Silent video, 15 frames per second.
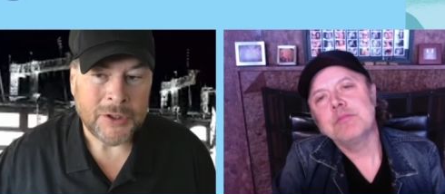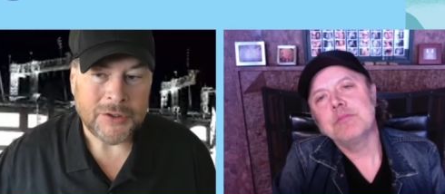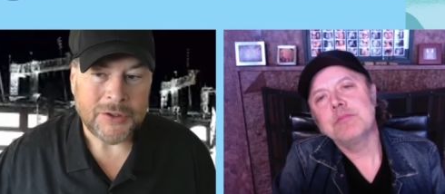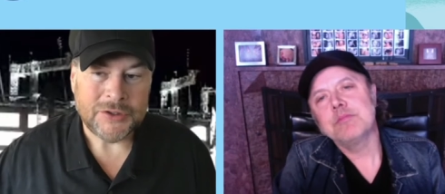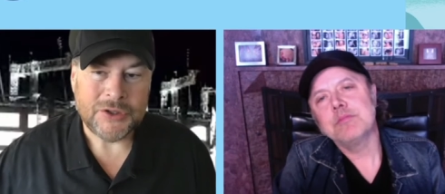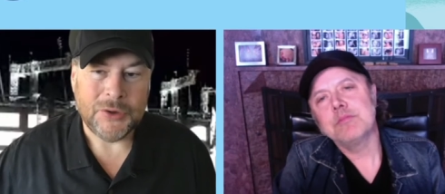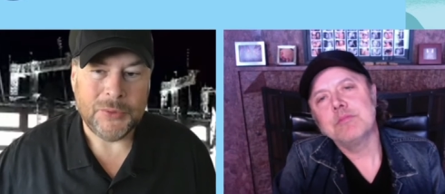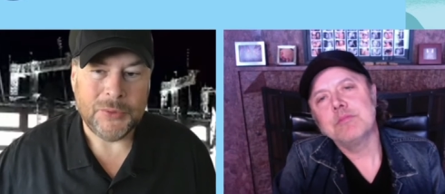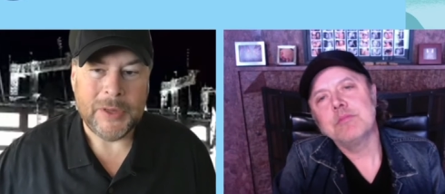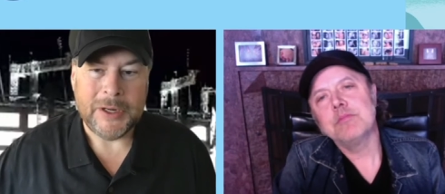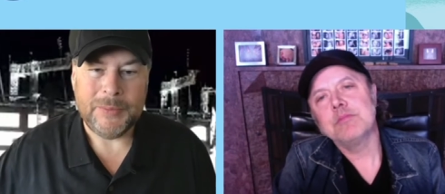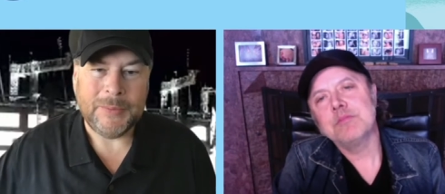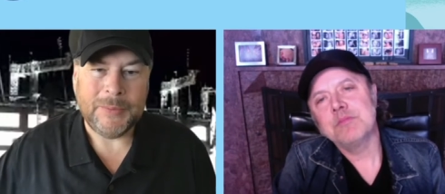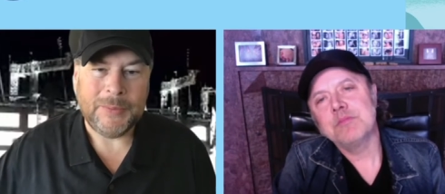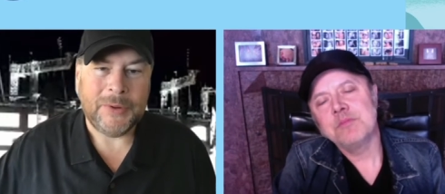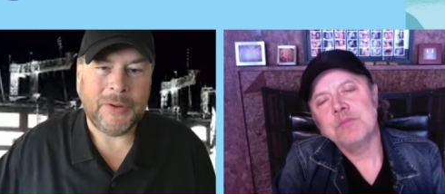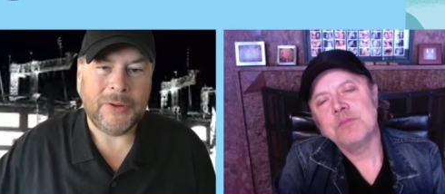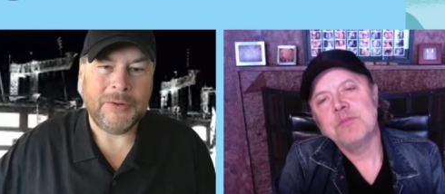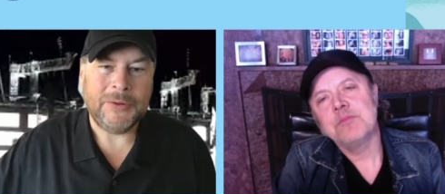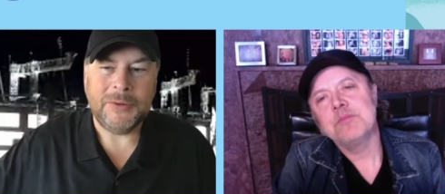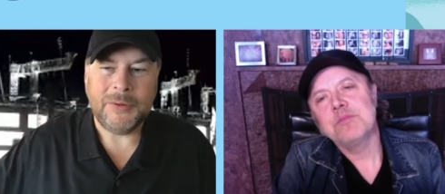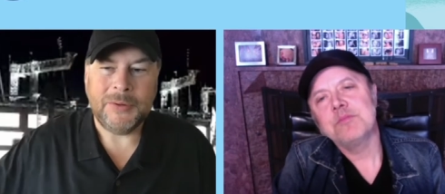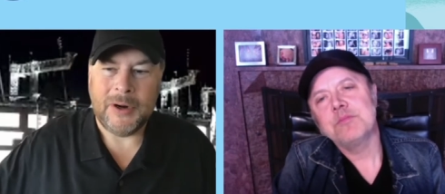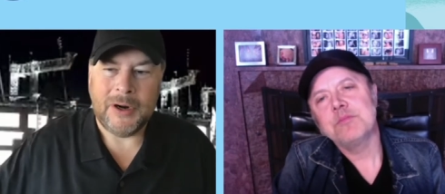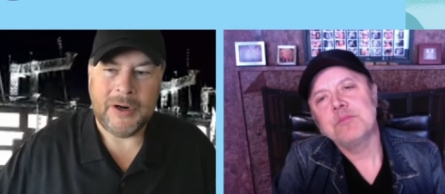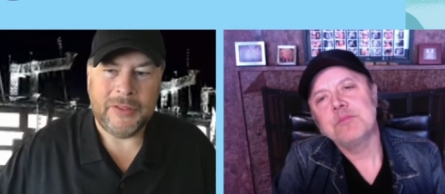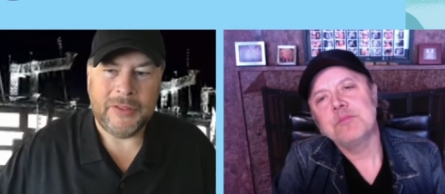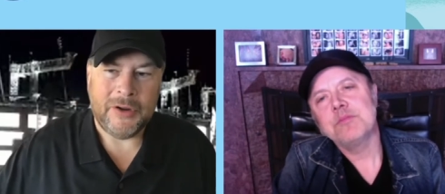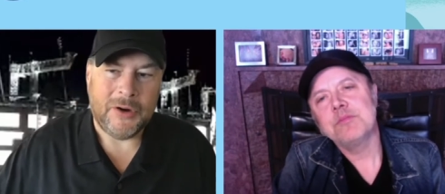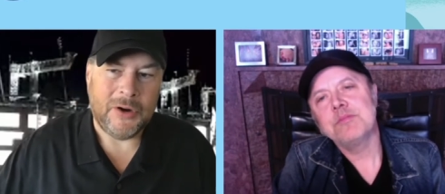Speaker 1: There's so many people who
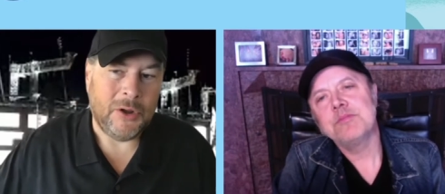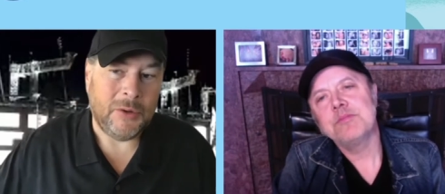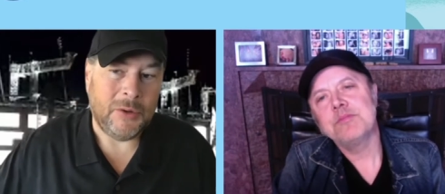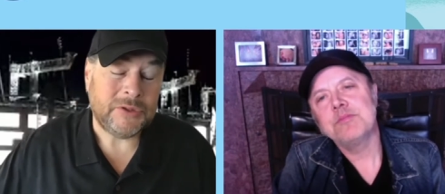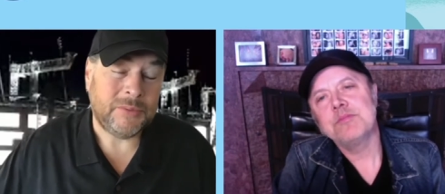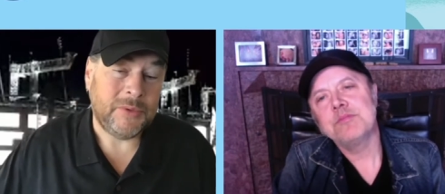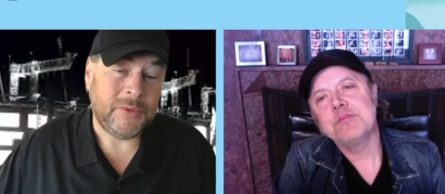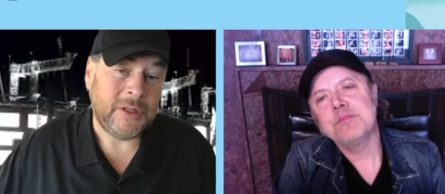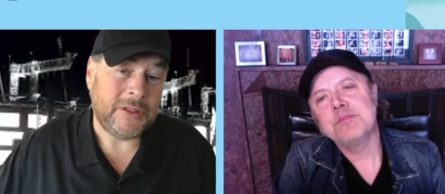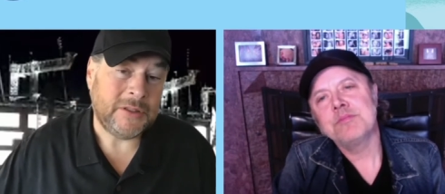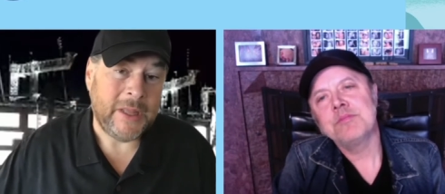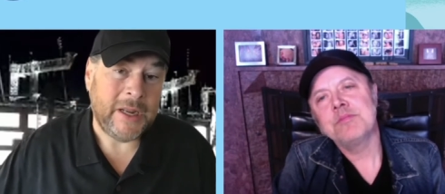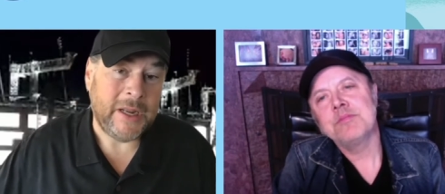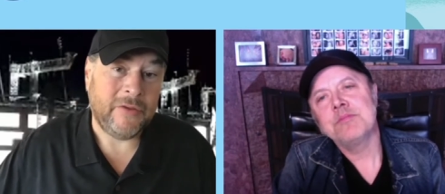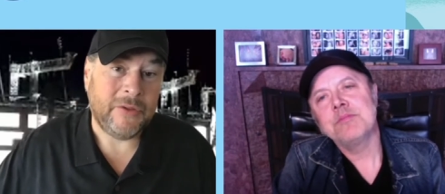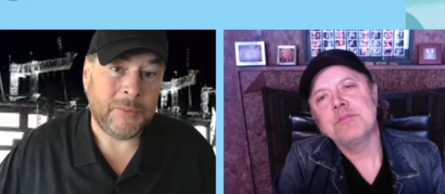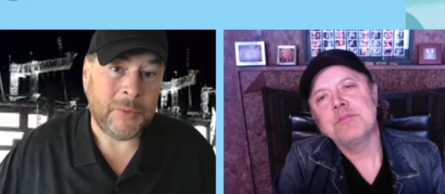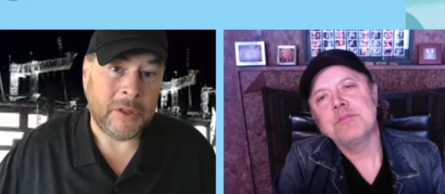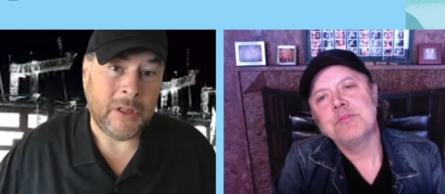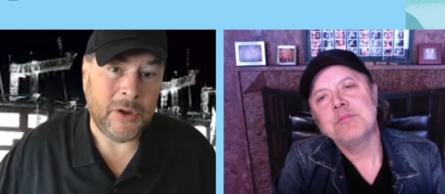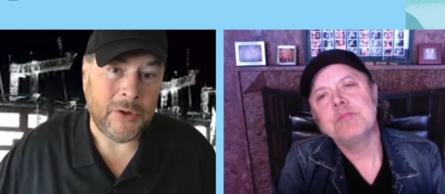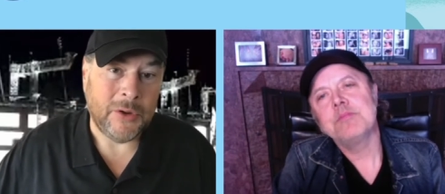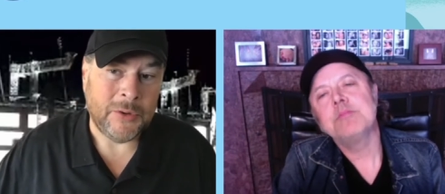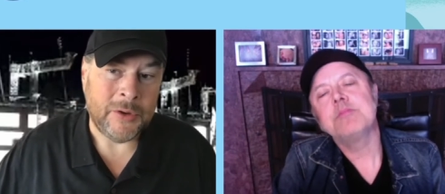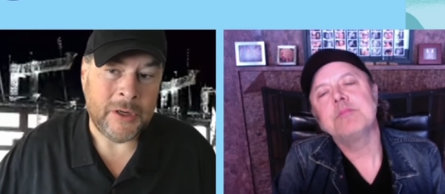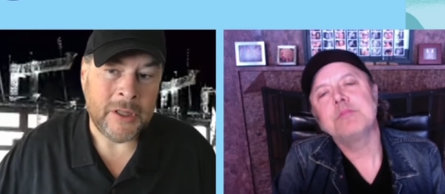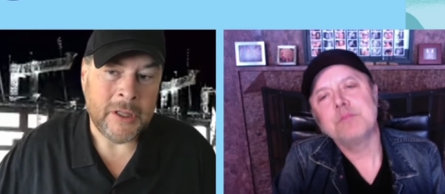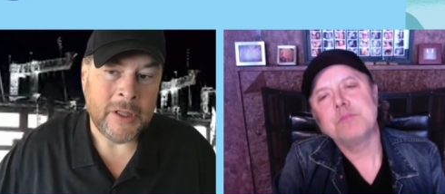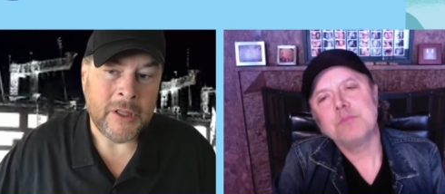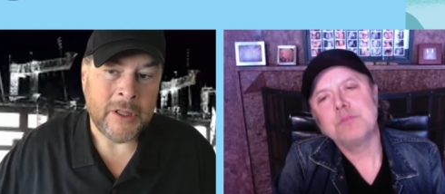are in their homes and many of them
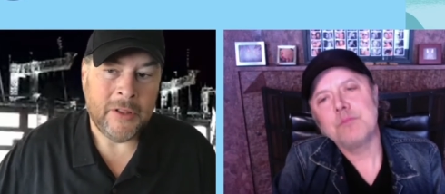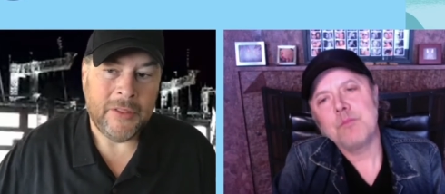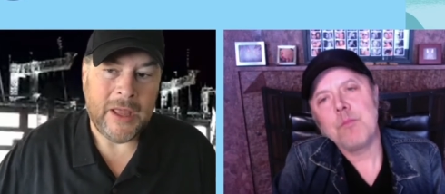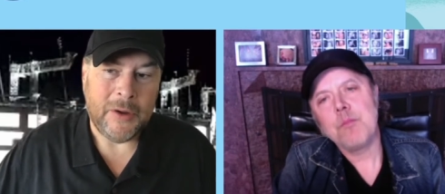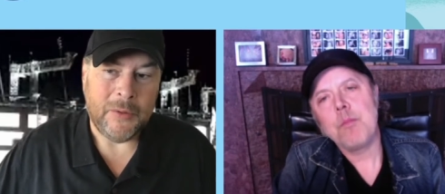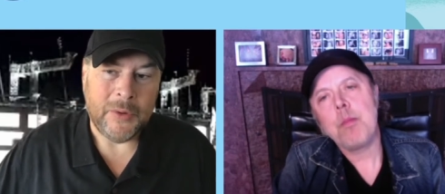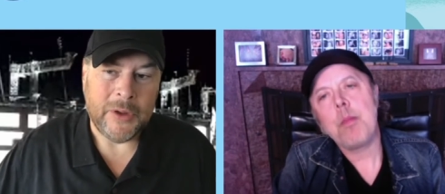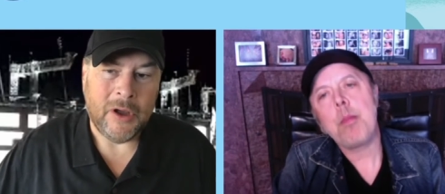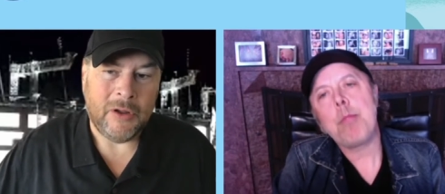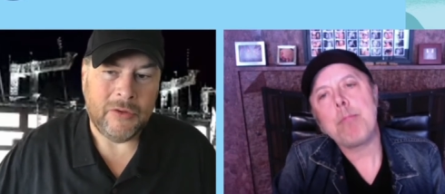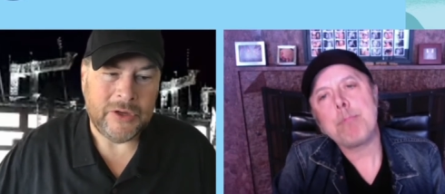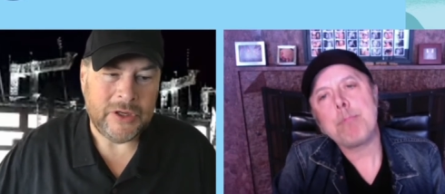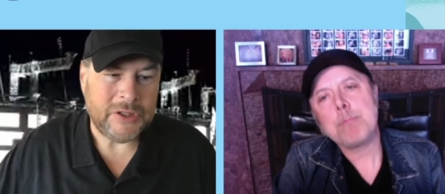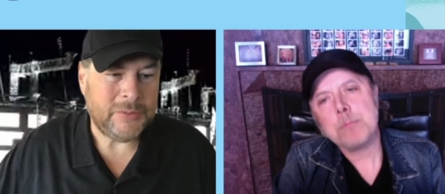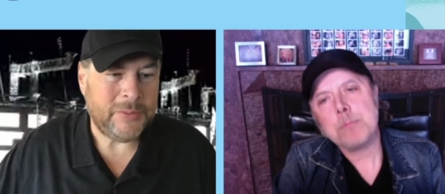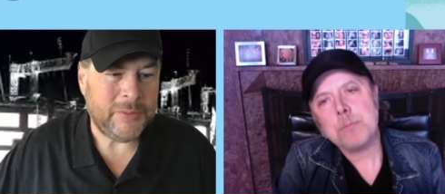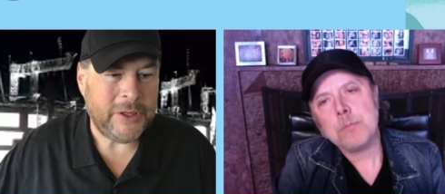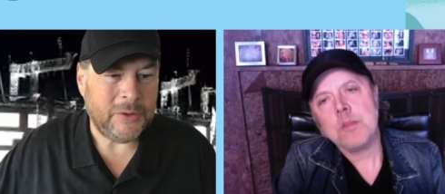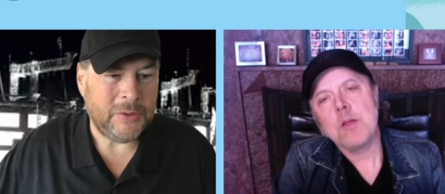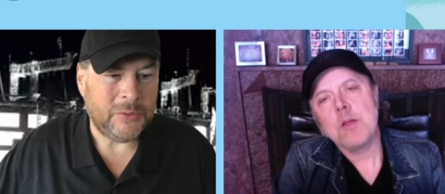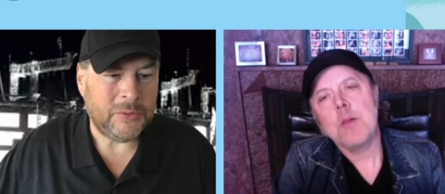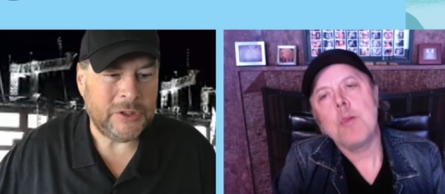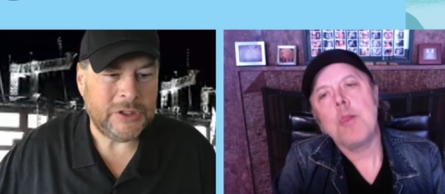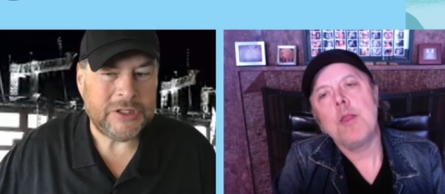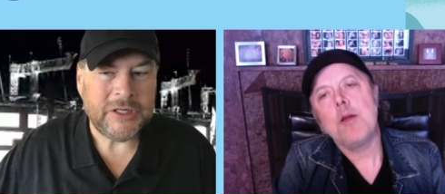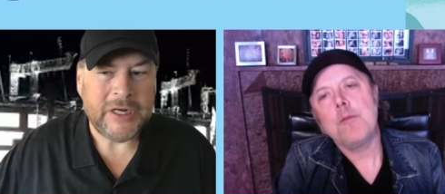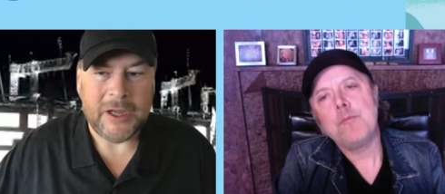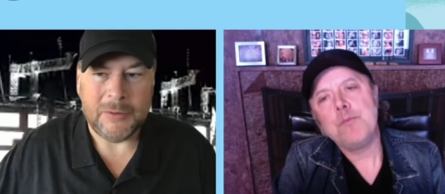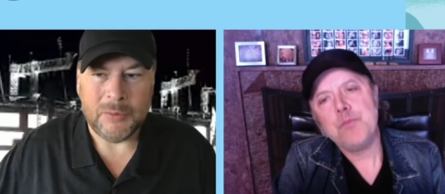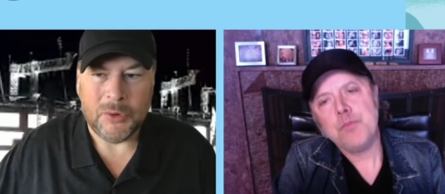alone that we all need to be reaching
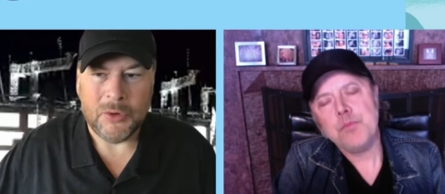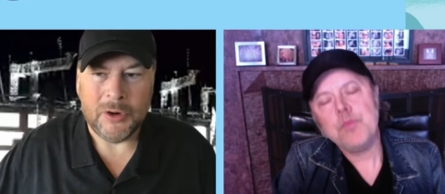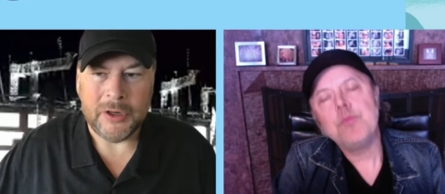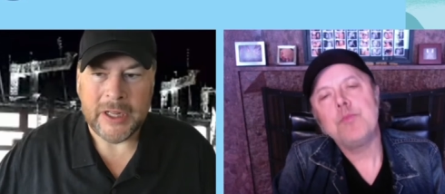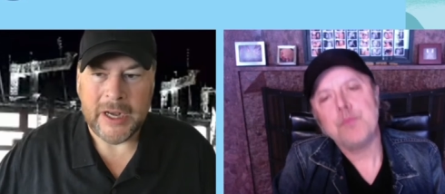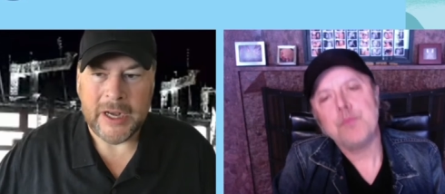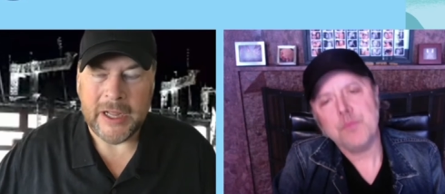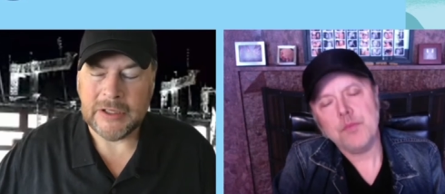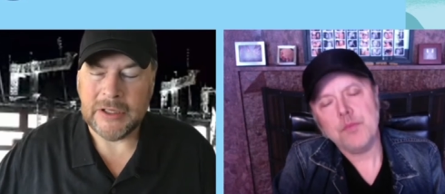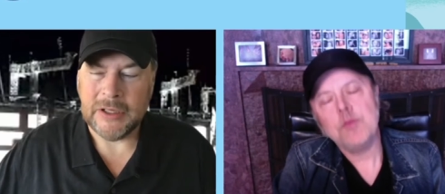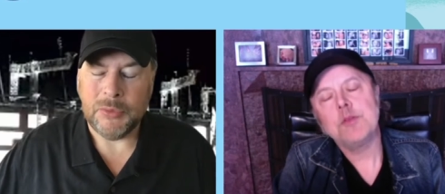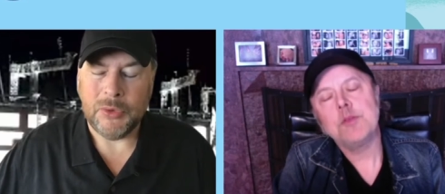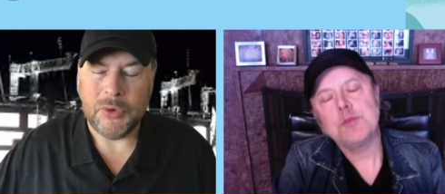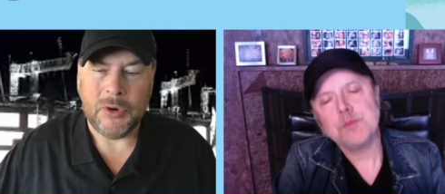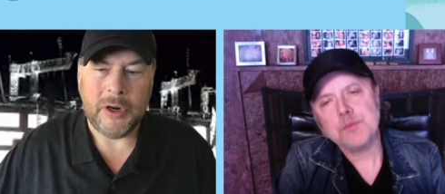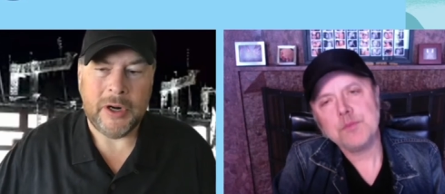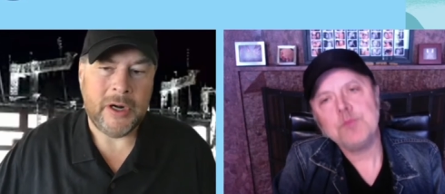out more and connecting more.